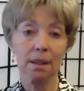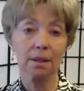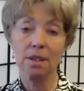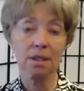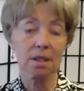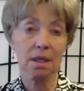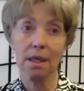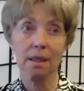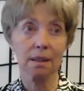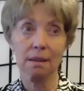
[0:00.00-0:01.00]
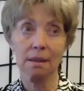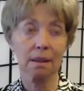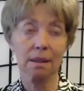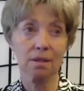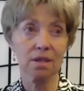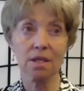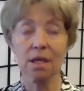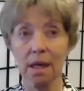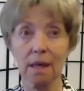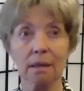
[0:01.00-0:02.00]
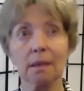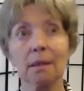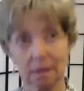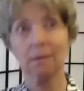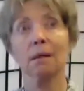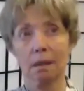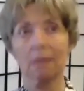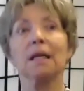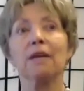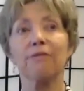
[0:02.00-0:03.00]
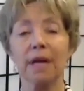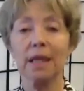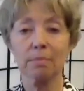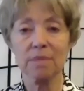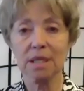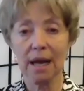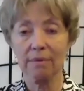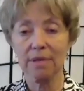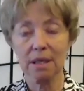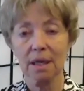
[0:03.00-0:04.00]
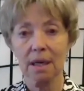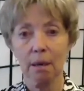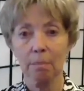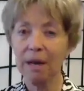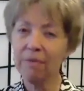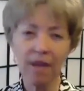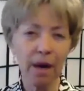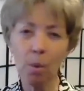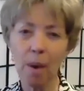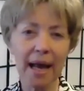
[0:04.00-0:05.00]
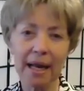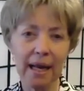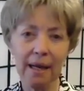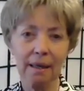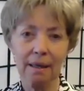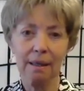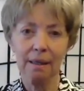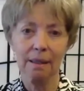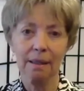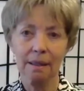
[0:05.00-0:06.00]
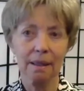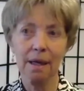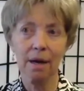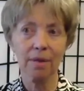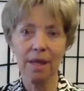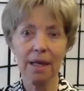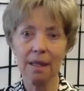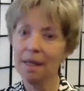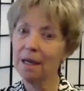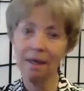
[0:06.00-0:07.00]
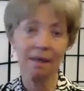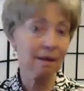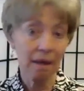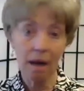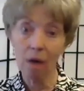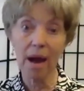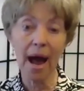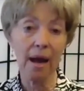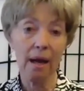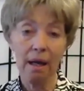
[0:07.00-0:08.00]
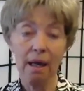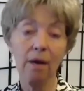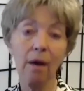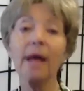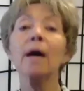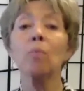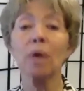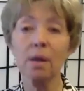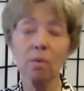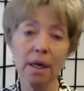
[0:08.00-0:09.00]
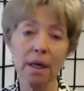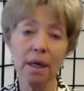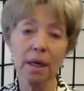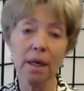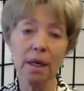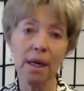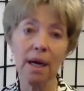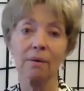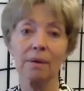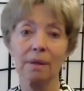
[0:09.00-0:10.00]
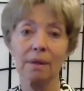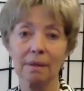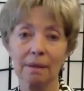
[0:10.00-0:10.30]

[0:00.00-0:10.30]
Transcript: you're just going to, they're just going to defend themselves. But yeah. if they're ready, you know, then, then, okay, here I am. What do you want to know?